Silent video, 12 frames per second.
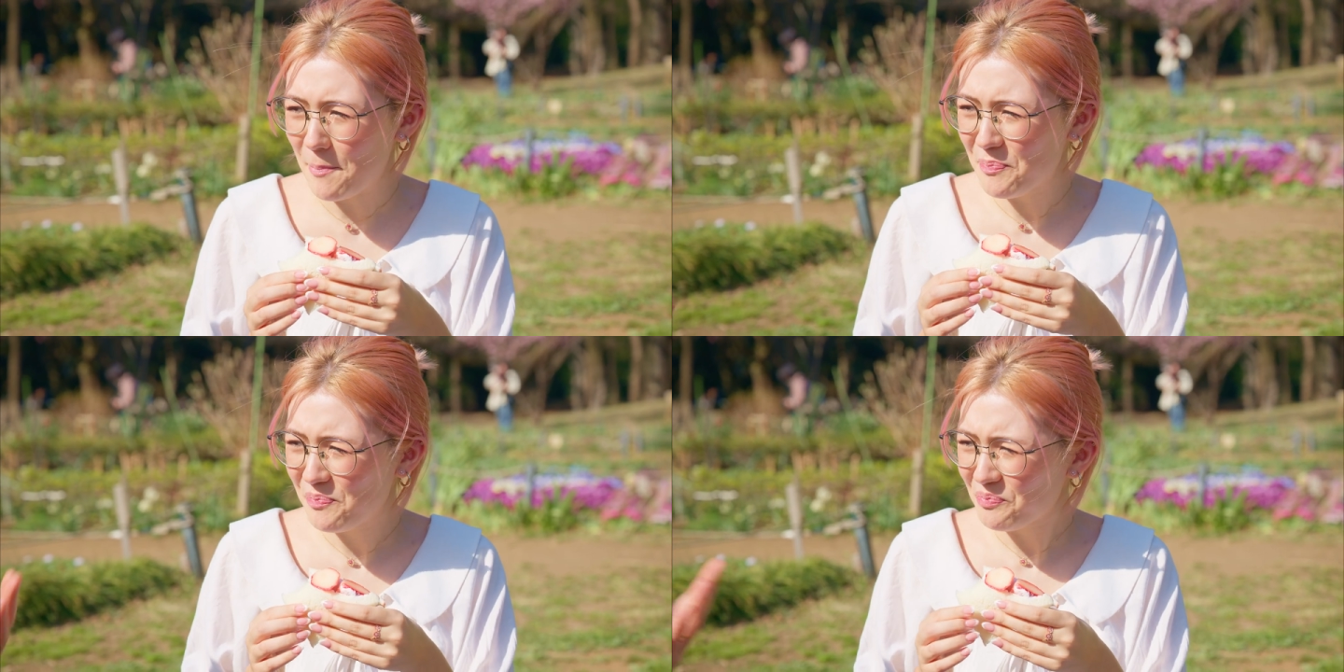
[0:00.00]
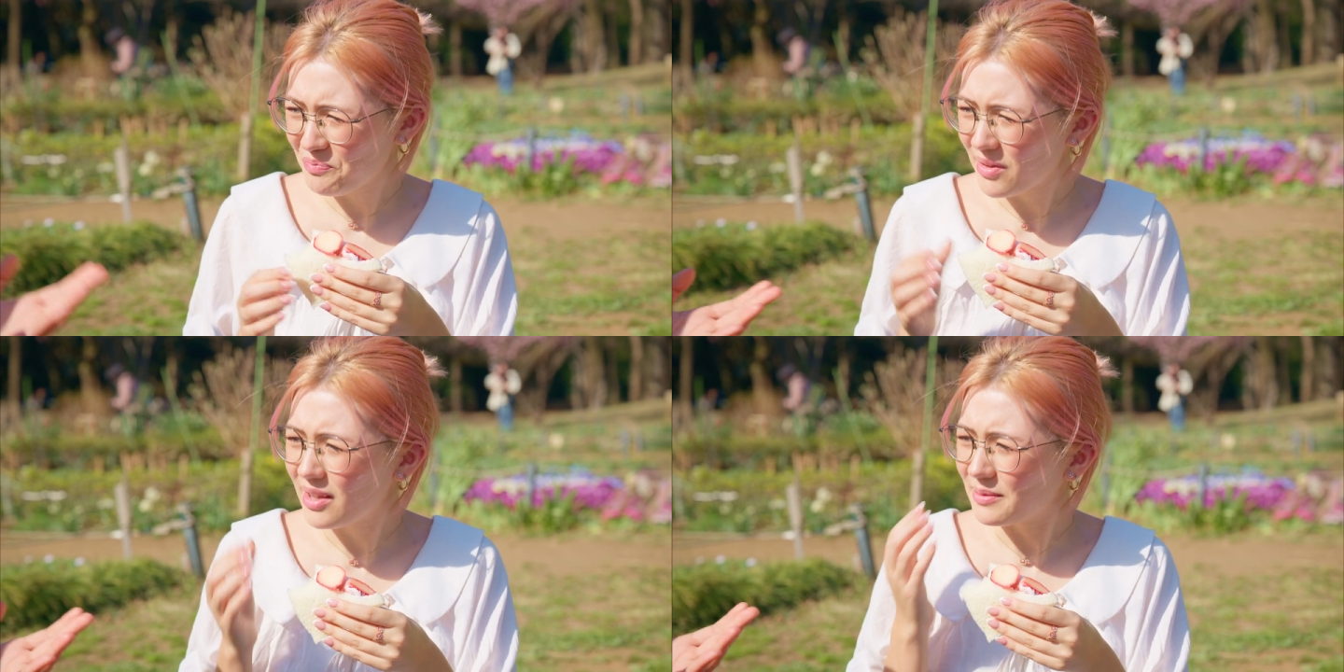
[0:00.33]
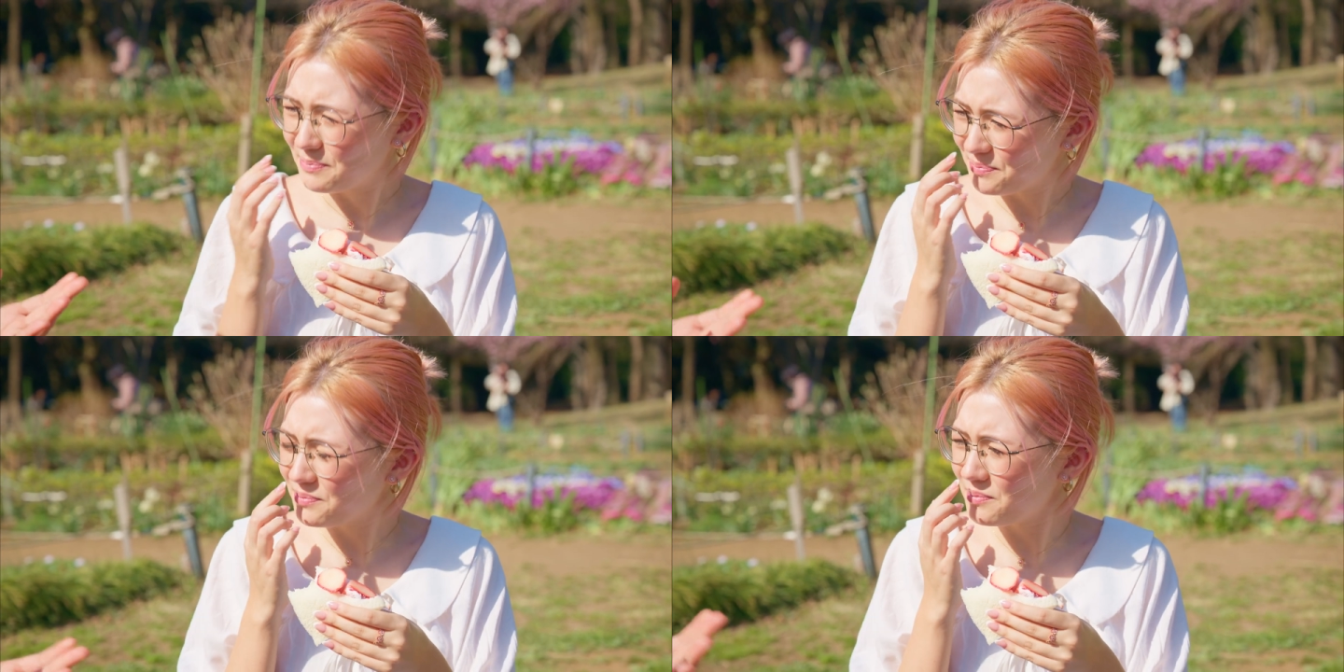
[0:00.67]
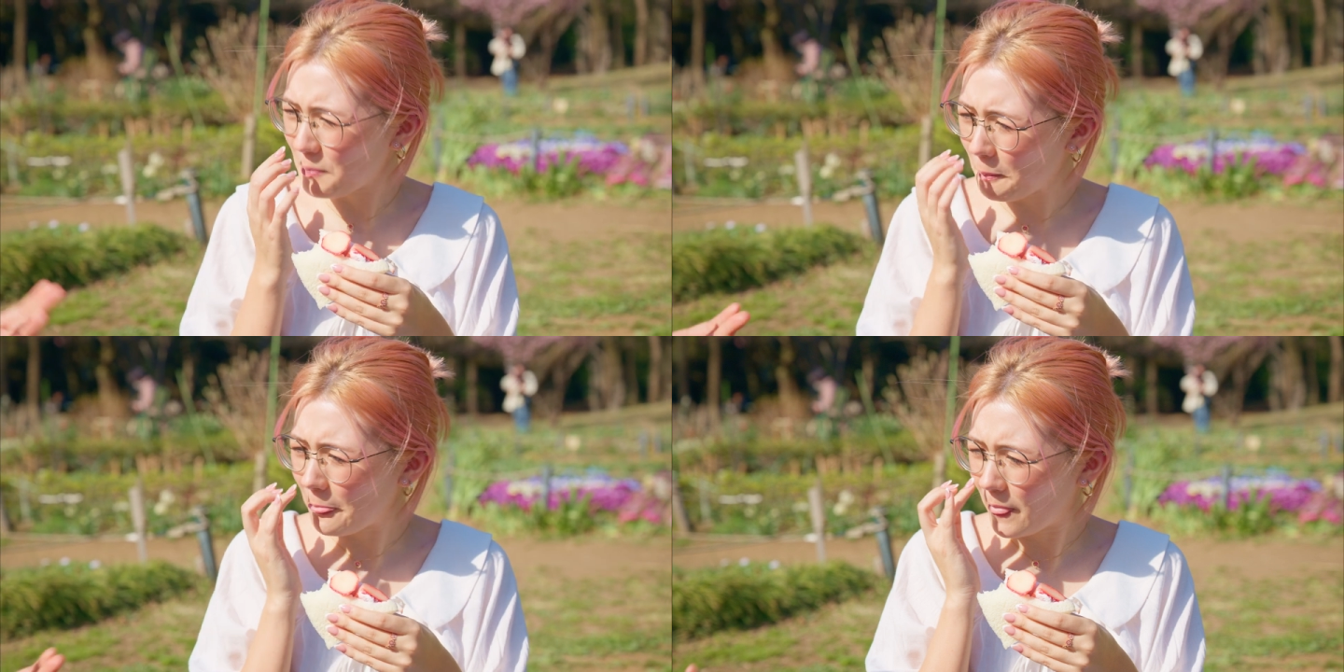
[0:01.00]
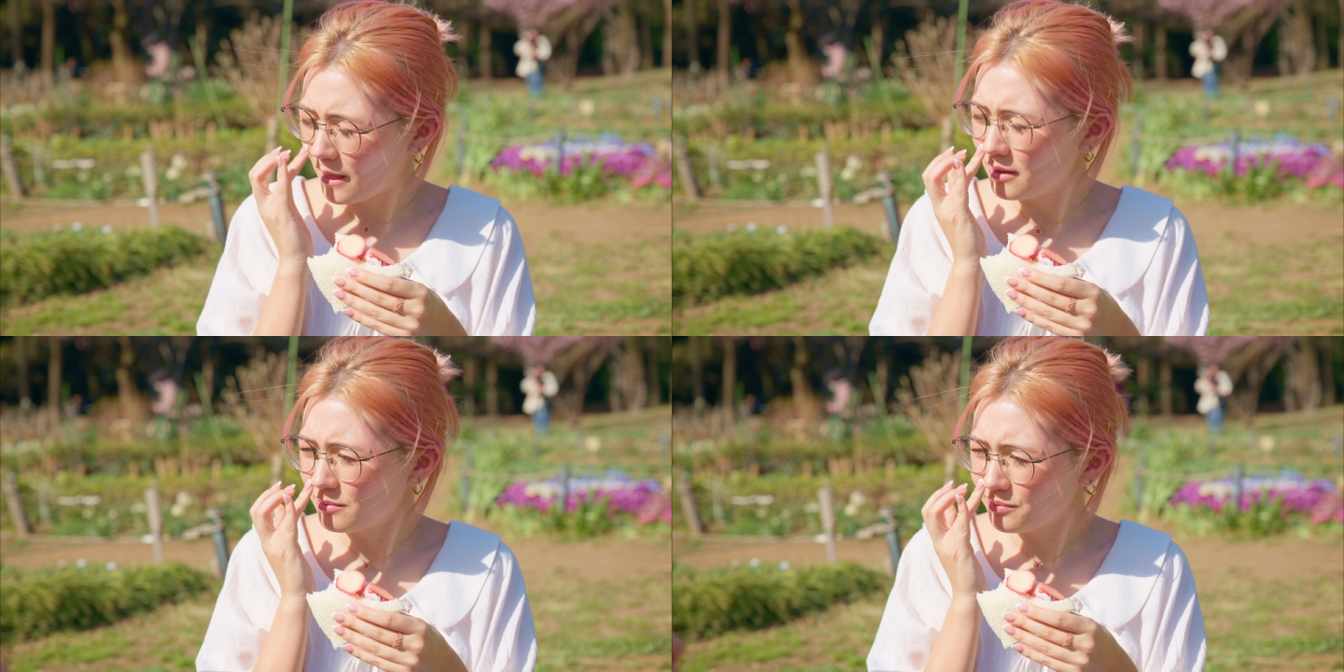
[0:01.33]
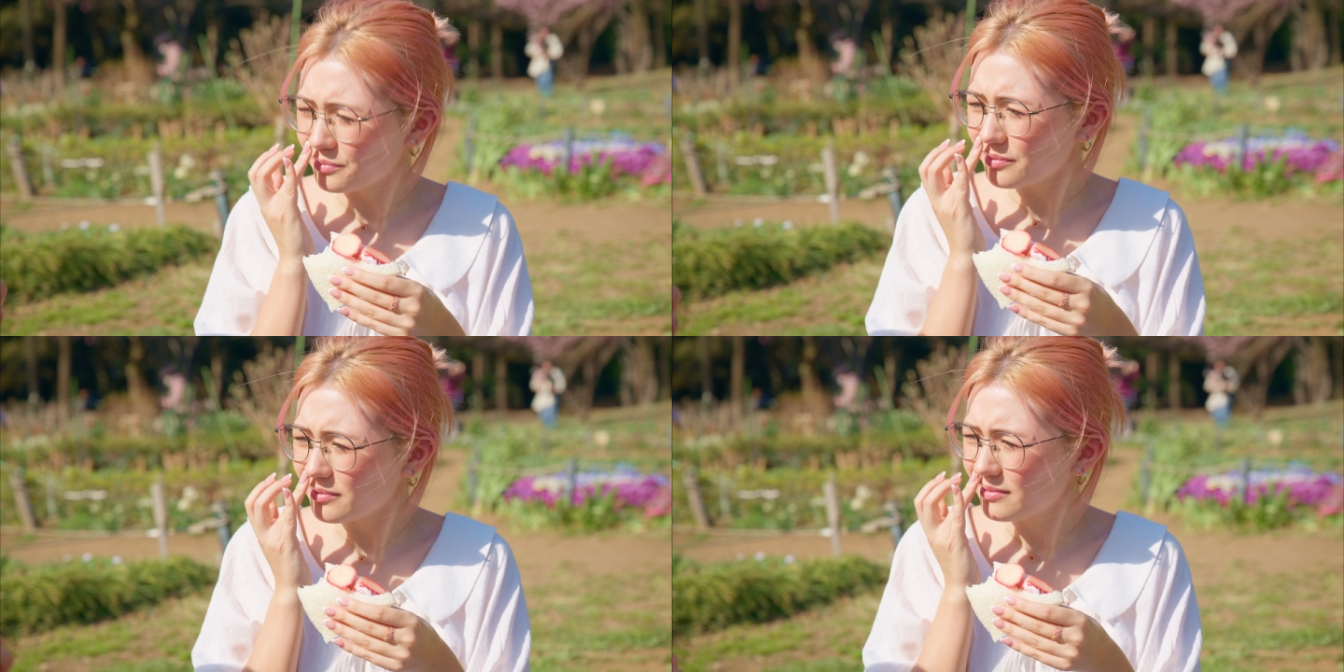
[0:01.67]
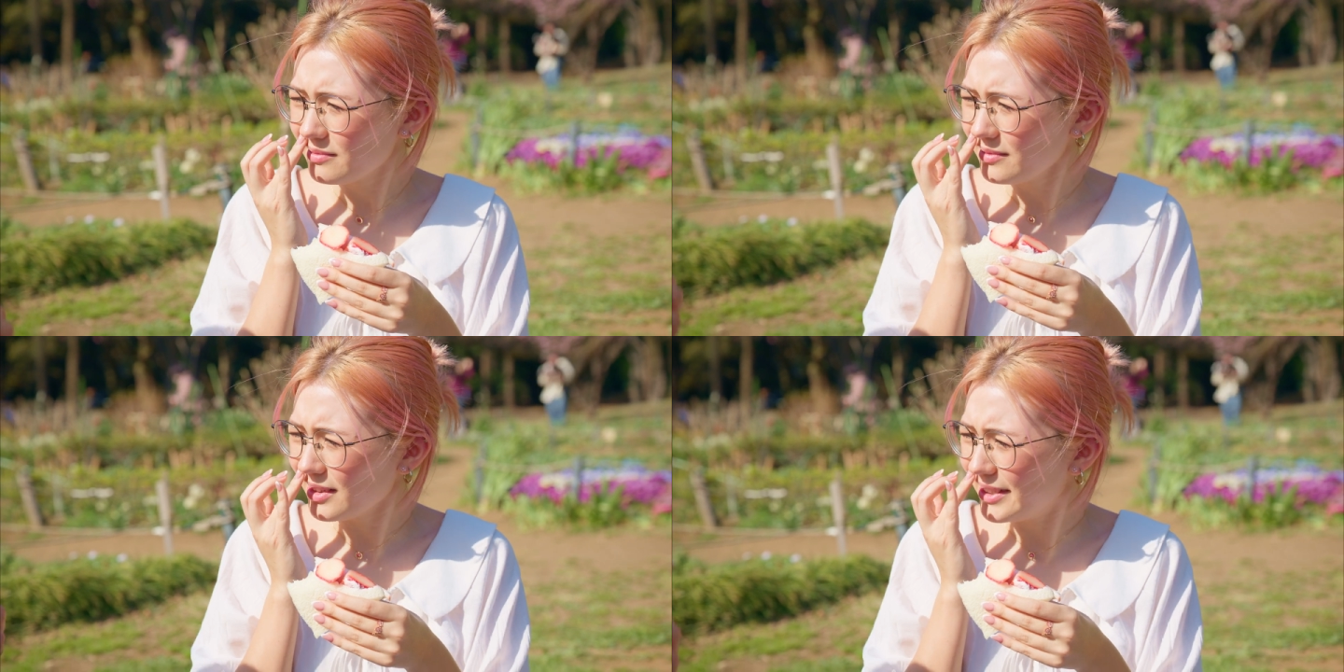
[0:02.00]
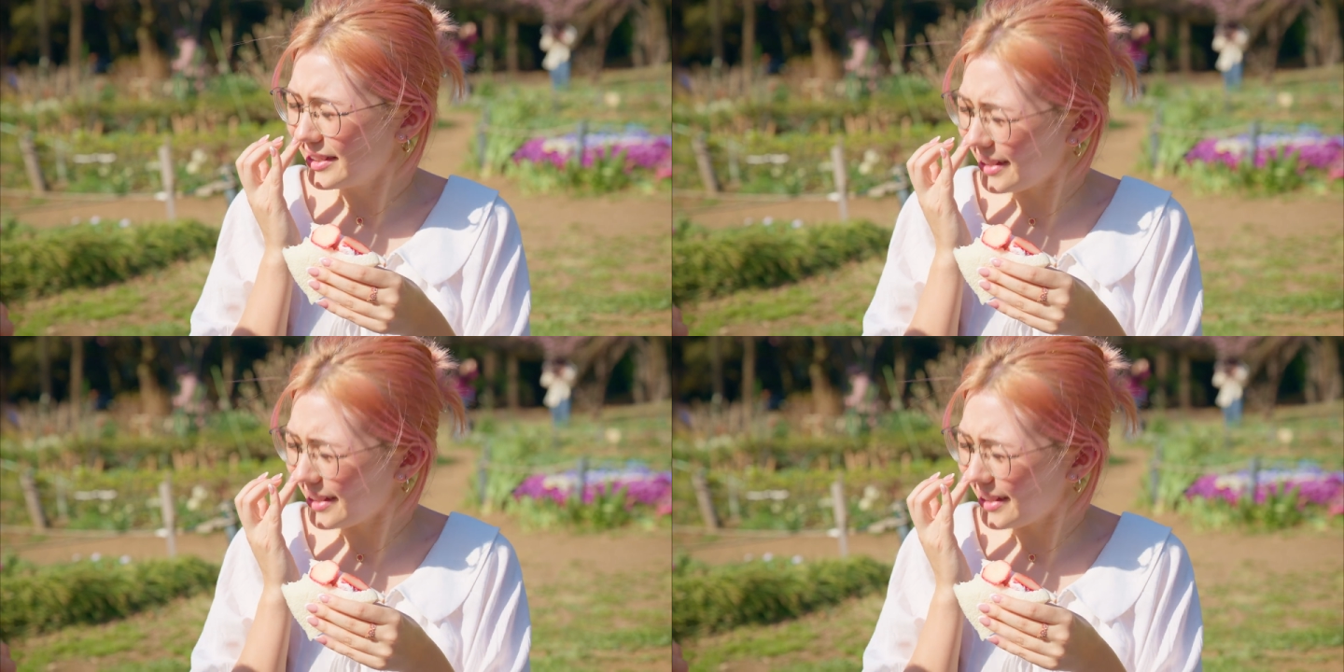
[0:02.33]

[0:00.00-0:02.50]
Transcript: Exactly. It's like cake that you can just carry.